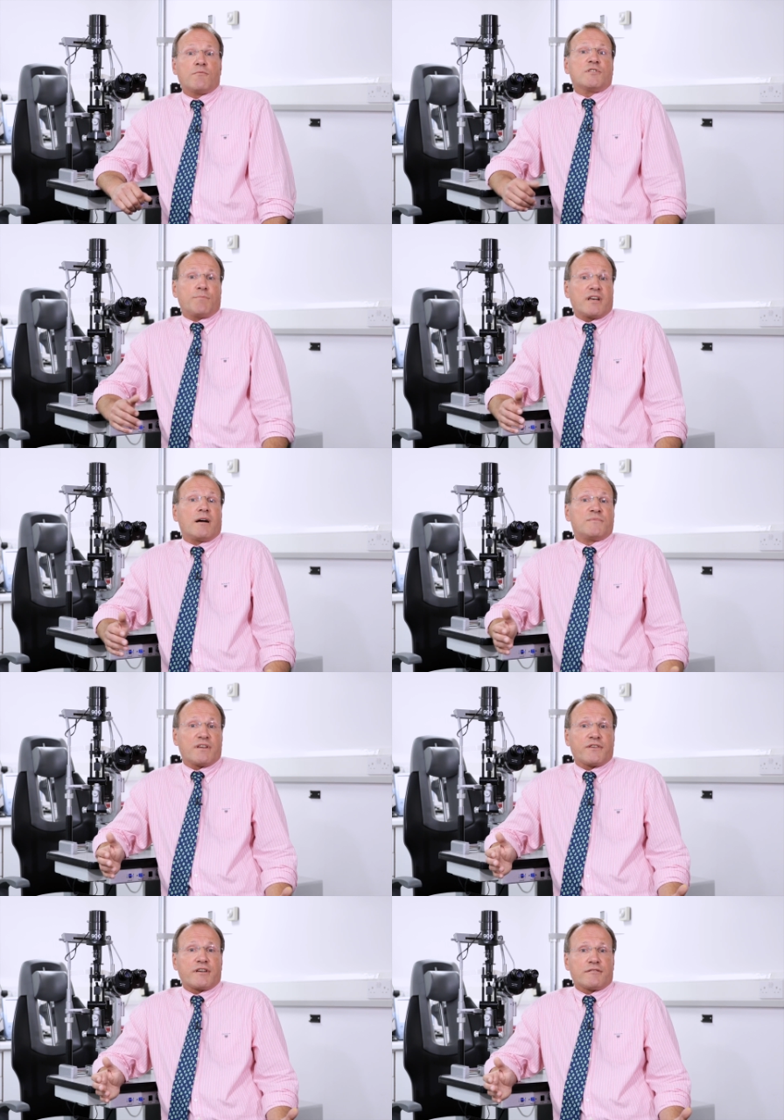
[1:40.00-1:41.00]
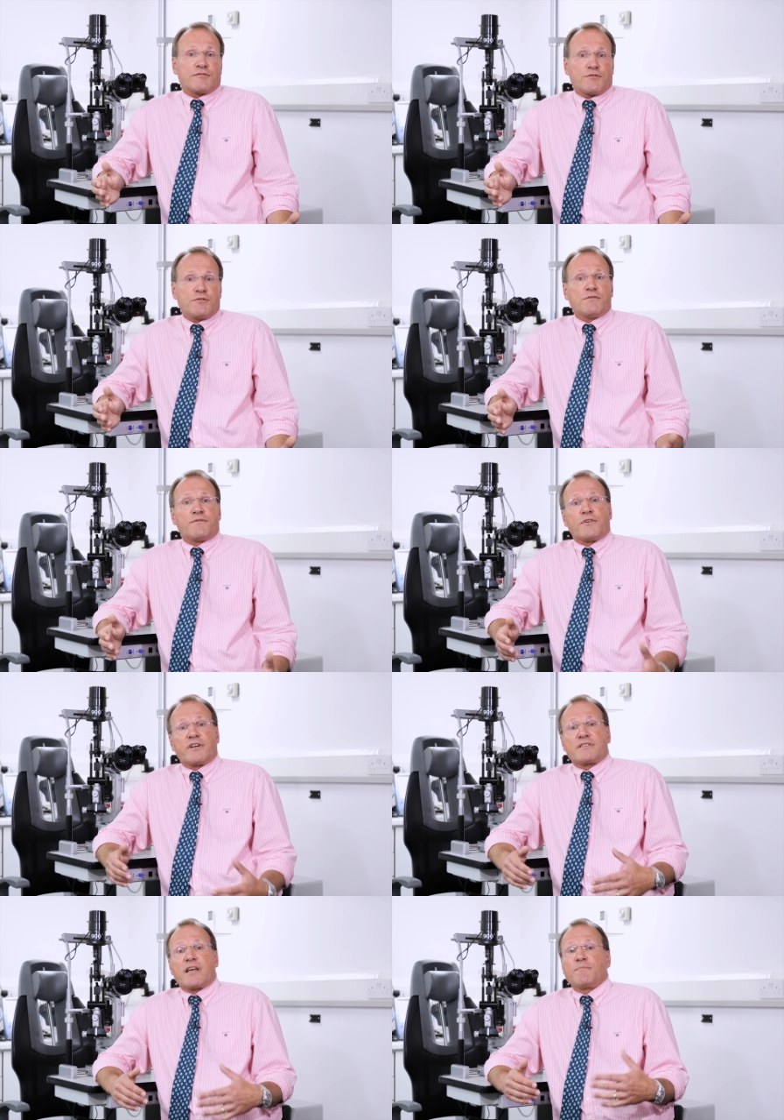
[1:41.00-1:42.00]
which become difficult to do,
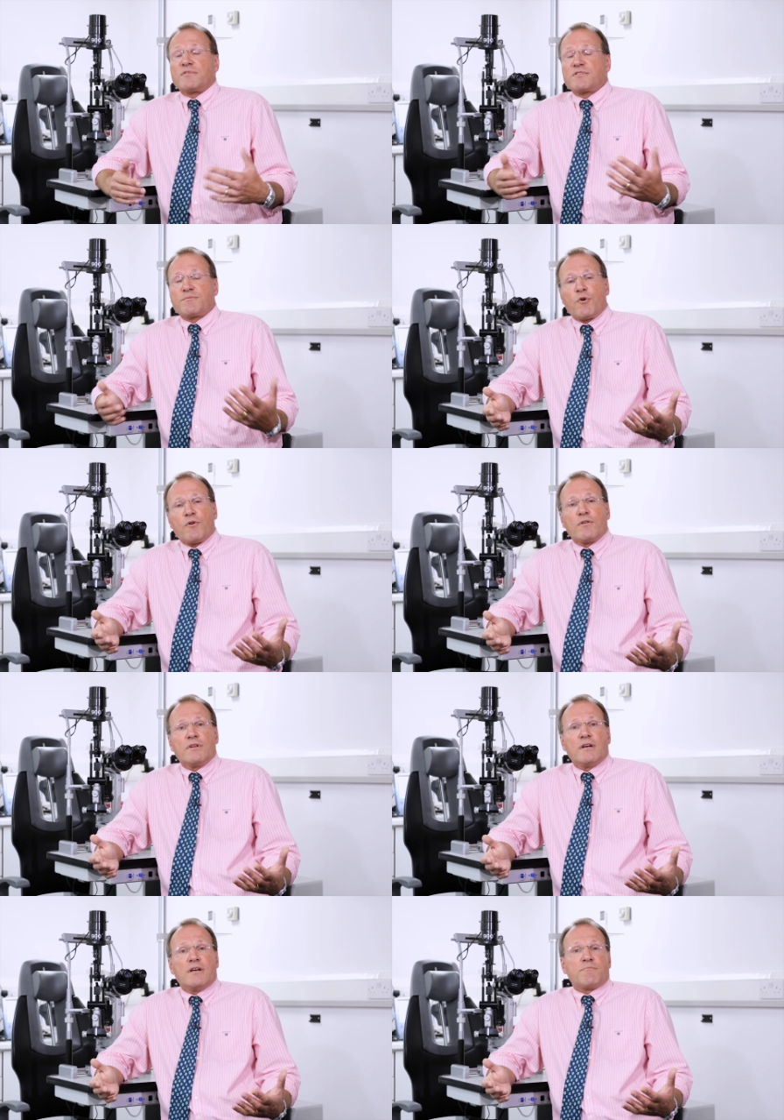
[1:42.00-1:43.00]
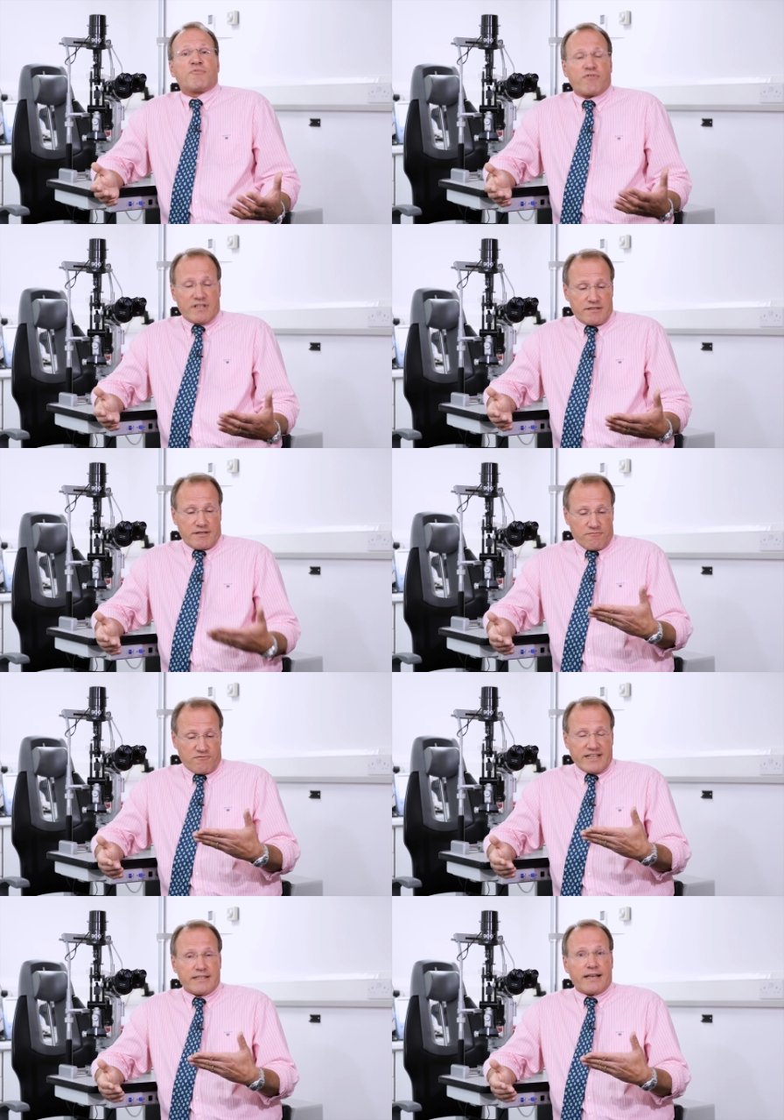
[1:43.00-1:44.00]
for example, small print
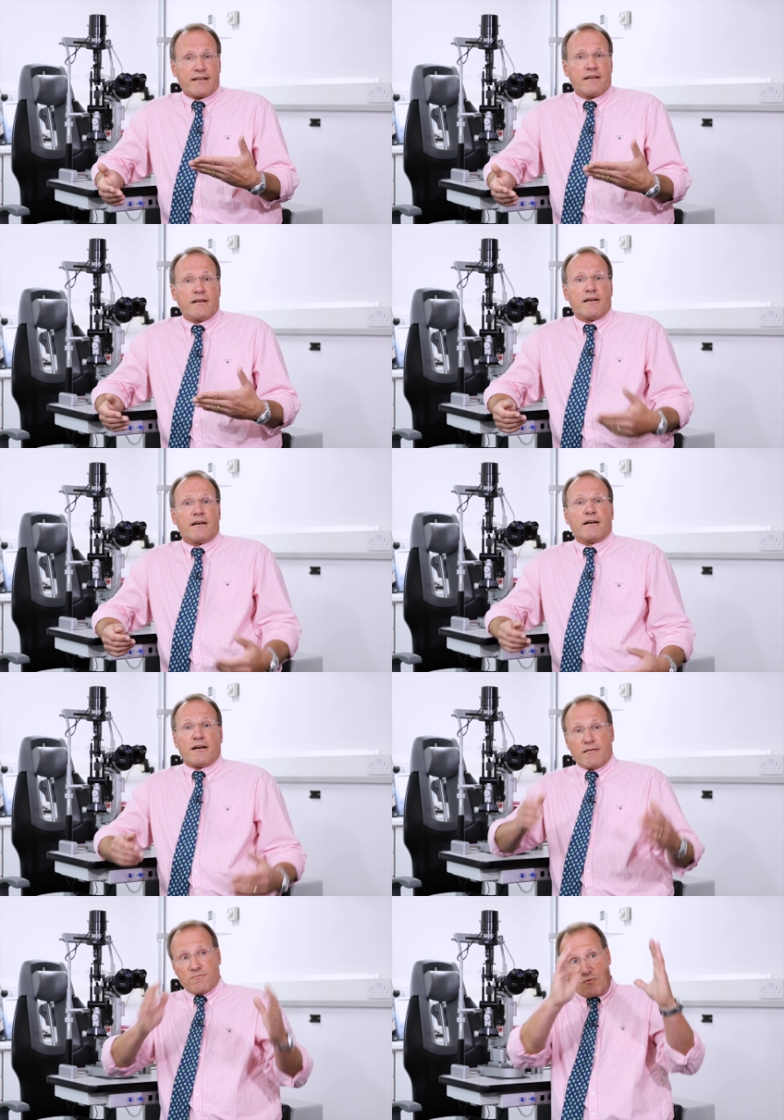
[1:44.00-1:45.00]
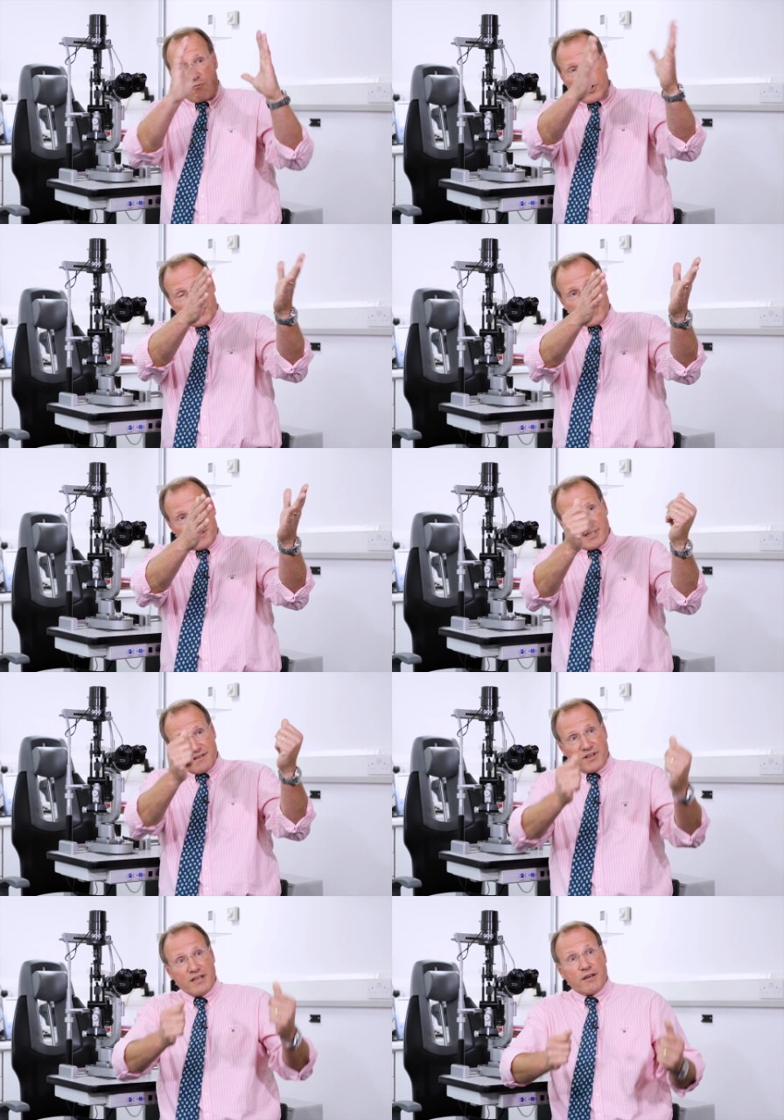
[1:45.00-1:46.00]
reading, um, watching
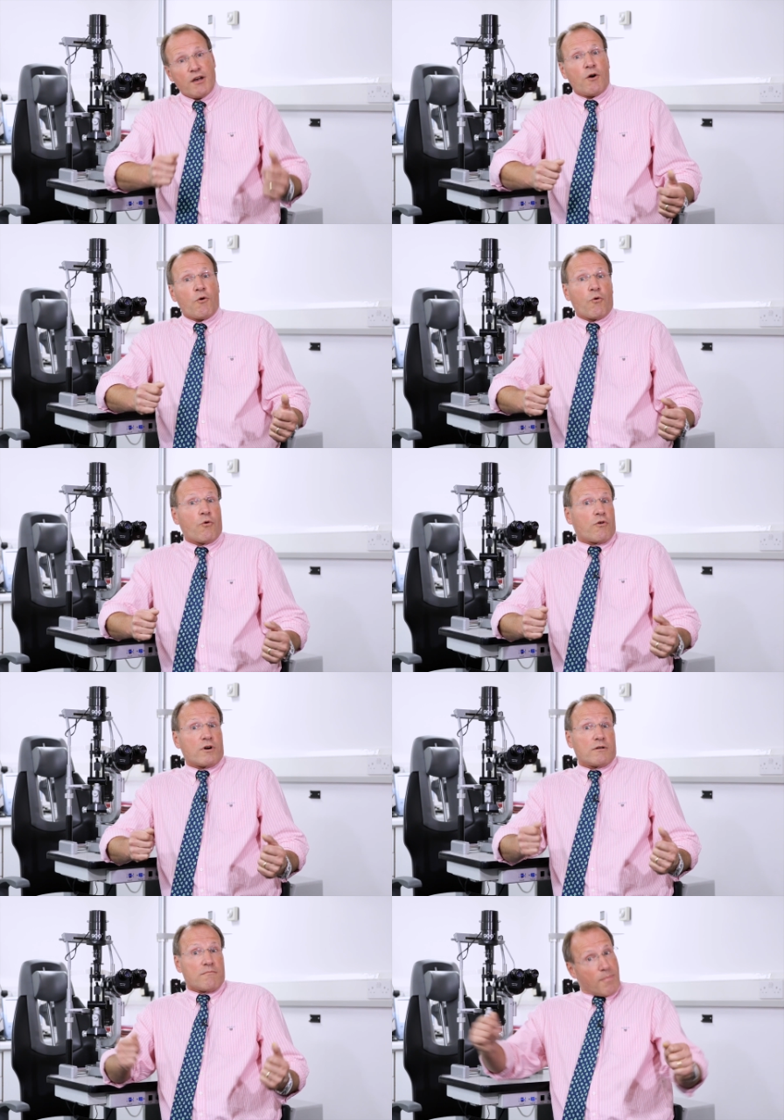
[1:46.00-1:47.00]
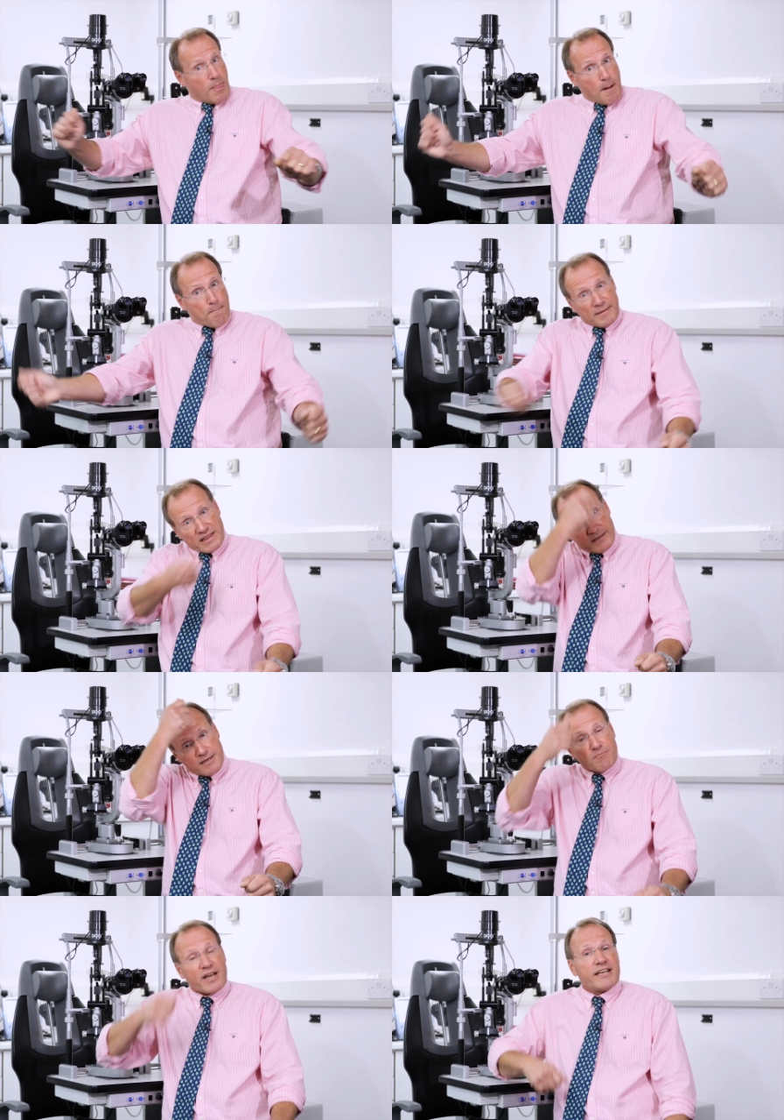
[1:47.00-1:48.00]
TV, or
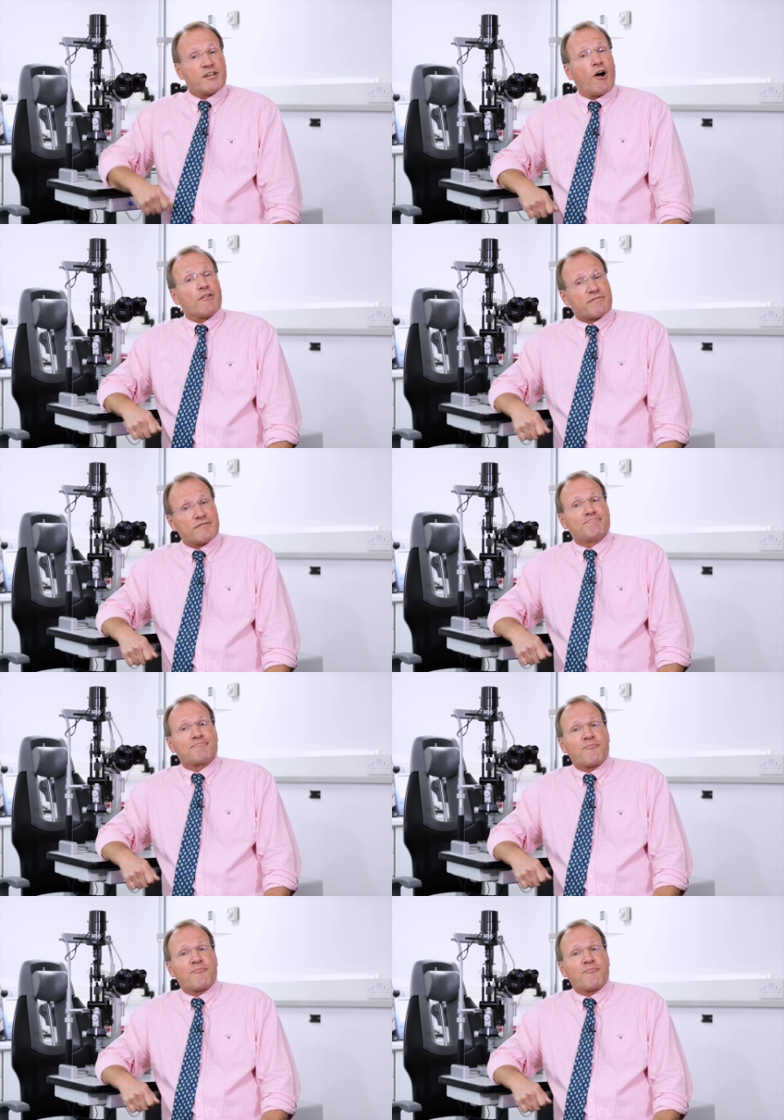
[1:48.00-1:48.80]
playing golf.